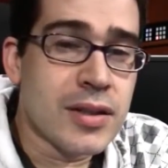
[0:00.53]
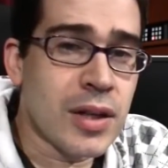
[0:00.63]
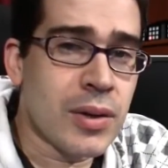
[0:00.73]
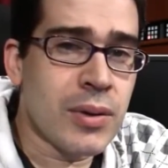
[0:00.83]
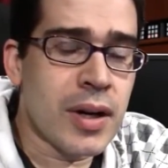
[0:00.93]

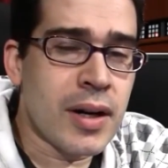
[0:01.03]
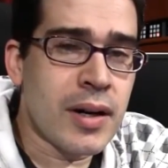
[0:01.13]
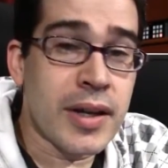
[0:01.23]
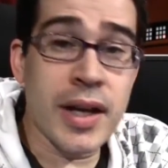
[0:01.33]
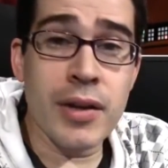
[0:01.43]

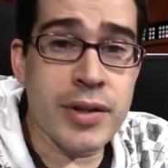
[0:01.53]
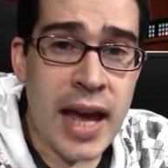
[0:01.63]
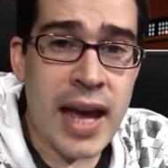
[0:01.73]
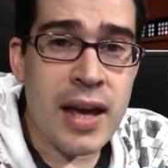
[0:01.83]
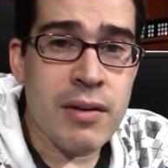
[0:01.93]
So the other
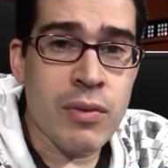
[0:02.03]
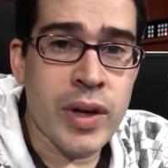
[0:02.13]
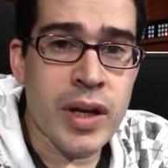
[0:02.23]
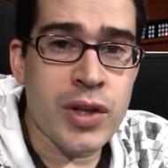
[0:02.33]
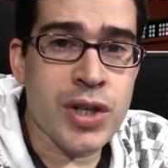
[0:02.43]
day,
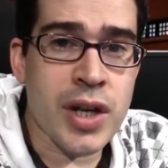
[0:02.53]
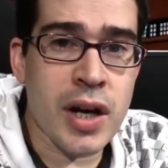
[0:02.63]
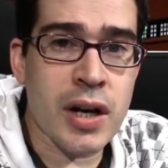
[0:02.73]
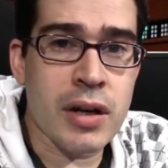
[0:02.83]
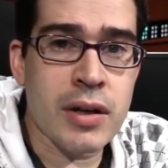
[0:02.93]
we had
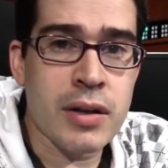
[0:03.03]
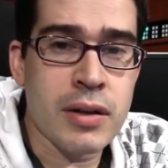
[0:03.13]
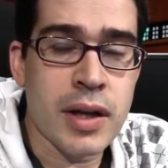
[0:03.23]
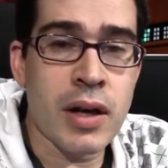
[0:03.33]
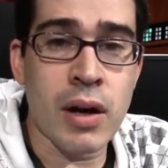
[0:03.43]
shared
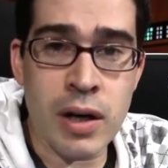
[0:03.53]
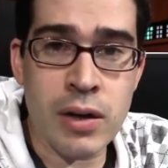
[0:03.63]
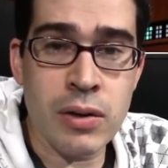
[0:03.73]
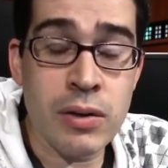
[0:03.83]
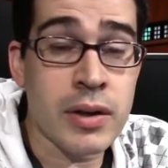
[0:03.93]
an
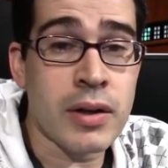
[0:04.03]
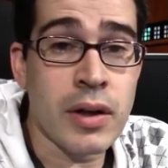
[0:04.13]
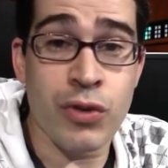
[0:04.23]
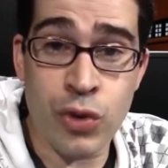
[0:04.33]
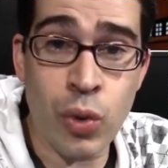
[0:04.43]
article and
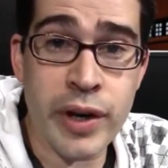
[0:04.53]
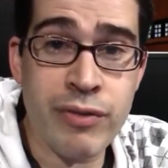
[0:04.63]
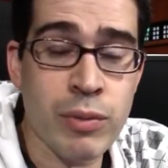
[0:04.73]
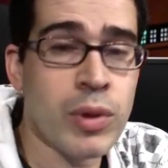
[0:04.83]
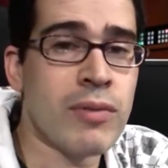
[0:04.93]
a
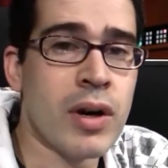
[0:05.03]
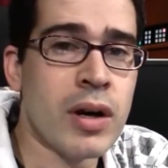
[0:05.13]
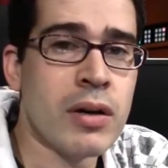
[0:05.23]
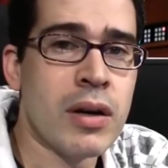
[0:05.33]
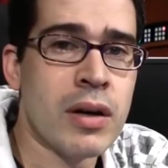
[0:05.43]
story from one of
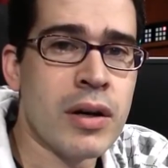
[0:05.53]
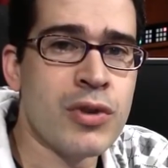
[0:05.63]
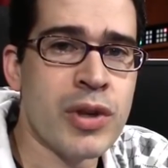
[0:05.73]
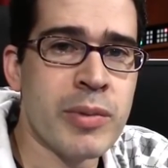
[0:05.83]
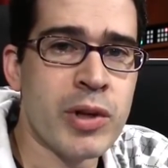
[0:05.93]
our
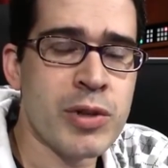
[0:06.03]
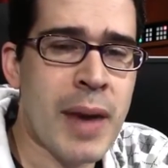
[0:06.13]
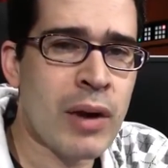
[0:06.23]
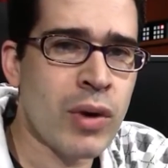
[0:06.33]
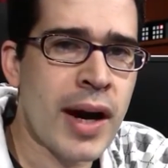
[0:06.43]
contributors,
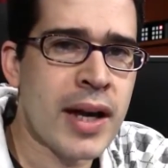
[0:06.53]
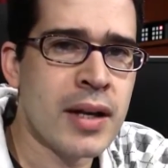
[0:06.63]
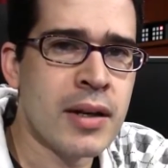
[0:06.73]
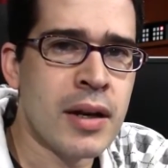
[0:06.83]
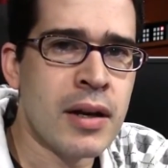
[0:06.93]
Matt
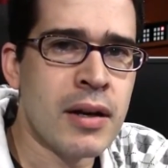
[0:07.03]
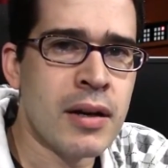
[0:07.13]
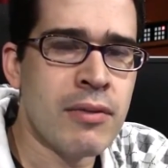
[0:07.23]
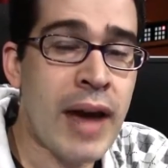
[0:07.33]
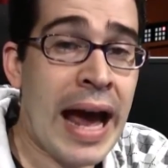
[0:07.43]
Ryan,
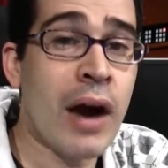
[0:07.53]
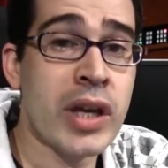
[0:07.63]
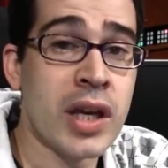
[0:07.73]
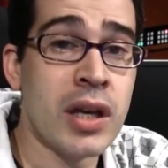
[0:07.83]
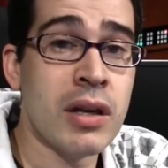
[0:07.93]
of how
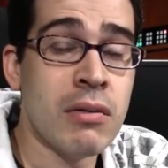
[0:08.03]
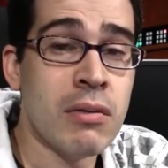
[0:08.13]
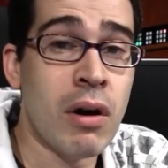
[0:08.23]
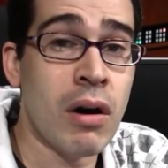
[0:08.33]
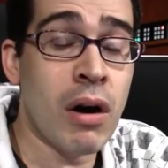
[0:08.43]
he
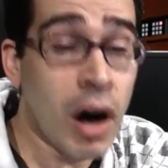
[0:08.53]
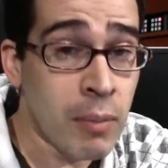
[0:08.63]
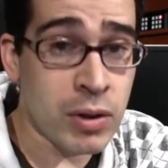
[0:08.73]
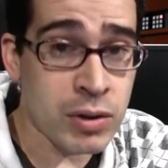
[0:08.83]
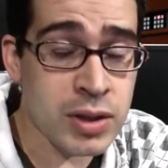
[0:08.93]

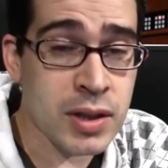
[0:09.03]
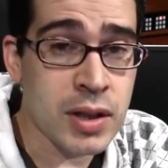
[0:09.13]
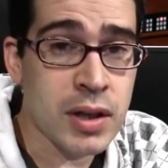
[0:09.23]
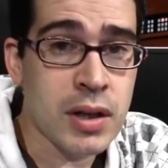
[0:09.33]
almost